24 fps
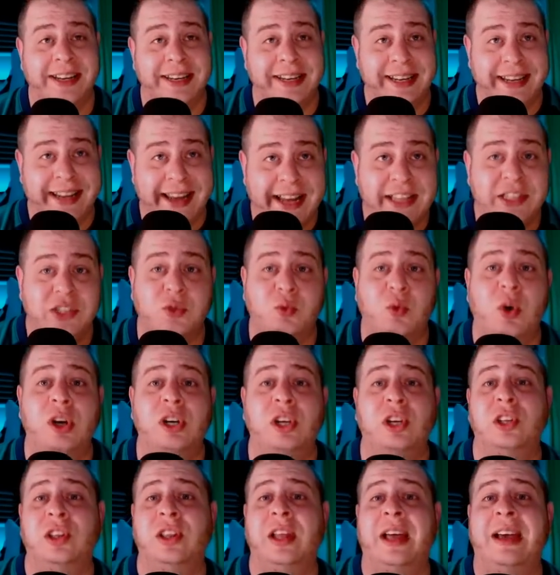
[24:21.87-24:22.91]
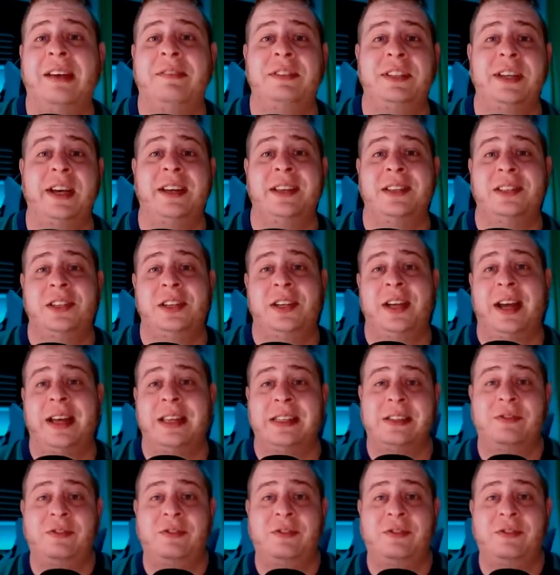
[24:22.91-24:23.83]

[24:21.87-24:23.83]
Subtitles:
And yes, Run Good Life does, you guys.